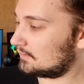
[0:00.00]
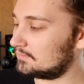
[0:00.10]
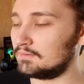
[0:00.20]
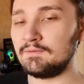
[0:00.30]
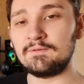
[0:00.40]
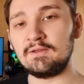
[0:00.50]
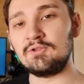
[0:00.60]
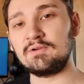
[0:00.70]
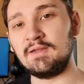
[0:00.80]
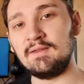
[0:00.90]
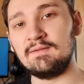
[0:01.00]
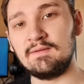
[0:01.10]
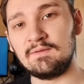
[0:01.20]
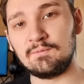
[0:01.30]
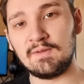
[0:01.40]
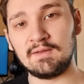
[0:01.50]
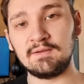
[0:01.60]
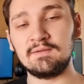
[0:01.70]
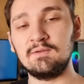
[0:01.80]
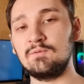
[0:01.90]
The refresh rate is
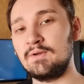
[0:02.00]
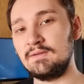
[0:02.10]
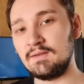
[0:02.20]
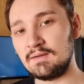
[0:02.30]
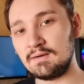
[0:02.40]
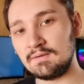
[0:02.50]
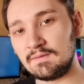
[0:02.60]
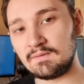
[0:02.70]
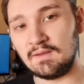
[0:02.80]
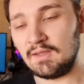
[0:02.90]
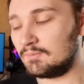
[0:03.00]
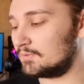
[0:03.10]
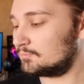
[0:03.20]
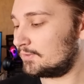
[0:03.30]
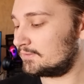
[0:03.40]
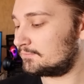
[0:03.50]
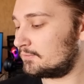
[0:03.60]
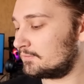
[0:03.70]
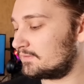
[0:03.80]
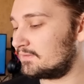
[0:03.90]
120Hz, but when the
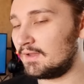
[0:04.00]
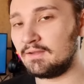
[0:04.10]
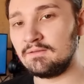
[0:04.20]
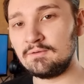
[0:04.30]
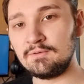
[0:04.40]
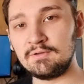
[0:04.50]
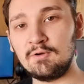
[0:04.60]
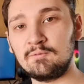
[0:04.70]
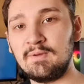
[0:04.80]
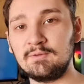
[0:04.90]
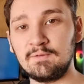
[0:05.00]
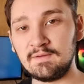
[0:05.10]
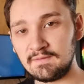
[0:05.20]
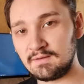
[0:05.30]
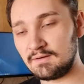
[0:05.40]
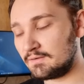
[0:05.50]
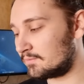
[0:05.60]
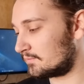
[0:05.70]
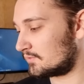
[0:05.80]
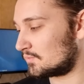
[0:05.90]
phone sits idle, it goes back to
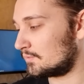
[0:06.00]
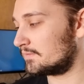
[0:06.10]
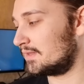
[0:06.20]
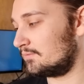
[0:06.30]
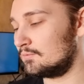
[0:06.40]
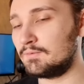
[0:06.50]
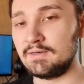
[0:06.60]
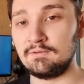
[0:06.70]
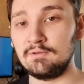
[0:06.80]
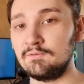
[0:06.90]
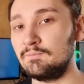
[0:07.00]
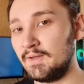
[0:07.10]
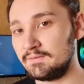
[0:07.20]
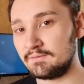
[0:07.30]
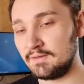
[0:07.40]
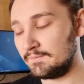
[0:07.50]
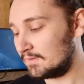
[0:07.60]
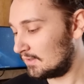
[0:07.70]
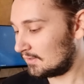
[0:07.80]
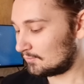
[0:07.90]
60Hz, which will save you quite a lot of battery,
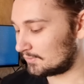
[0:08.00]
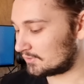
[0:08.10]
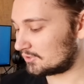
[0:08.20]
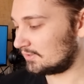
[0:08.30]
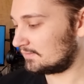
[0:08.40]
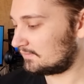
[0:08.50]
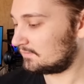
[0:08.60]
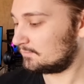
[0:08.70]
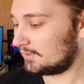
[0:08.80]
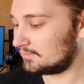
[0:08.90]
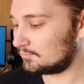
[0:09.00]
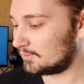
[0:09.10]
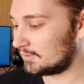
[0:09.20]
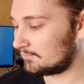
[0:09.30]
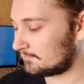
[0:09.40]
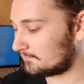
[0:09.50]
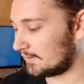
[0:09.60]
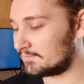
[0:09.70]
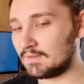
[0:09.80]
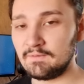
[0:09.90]
which is, by the way,
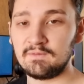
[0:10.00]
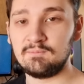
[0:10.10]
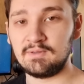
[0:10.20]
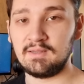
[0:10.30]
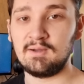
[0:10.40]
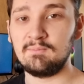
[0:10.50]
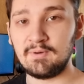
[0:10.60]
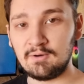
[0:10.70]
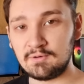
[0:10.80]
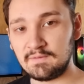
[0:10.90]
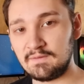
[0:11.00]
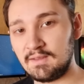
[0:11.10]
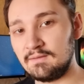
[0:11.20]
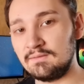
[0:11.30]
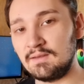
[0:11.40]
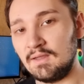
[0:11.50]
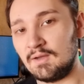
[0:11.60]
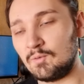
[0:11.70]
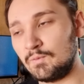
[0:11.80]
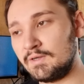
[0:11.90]
5000mAh and
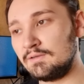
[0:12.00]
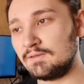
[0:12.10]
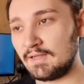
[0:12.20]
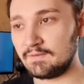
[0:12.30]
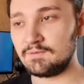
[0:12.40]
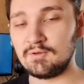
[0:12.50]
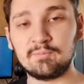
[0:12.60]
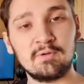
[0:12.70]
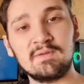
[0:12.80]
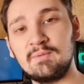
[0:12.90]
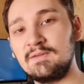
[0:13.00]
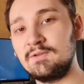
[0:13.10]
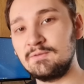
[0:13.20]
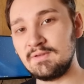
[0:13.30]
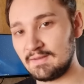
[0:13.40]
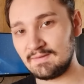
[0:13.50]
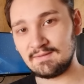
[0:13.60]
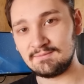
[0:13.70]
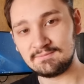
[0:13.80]
will last you approximately 2 days.